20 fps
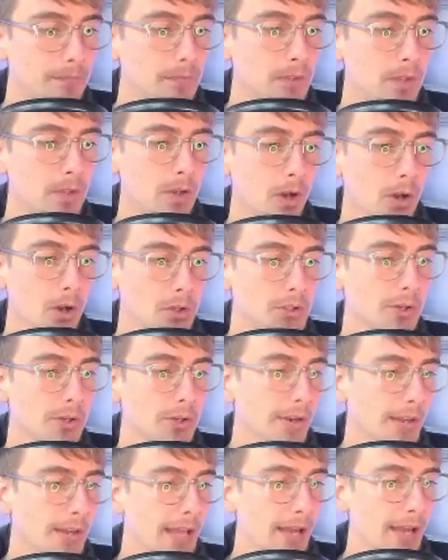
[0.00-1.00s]

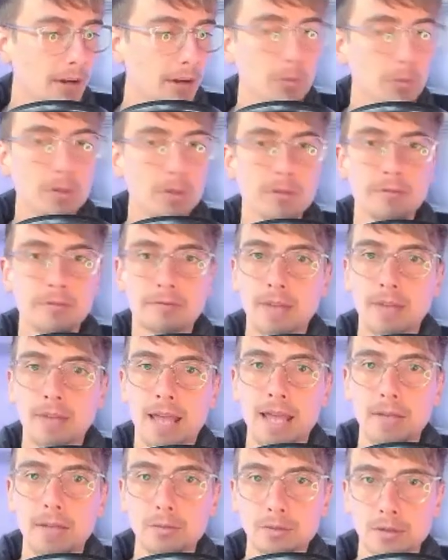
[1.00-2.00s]
contrary to how I would have
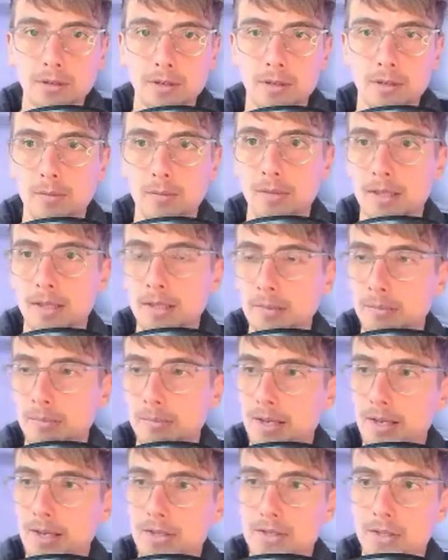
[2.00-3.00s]
handled it in the
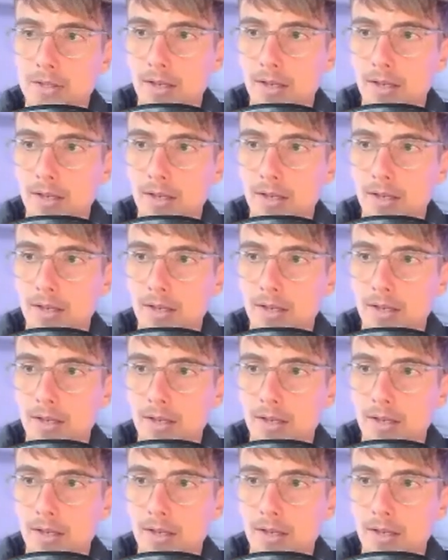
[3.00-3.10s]
past,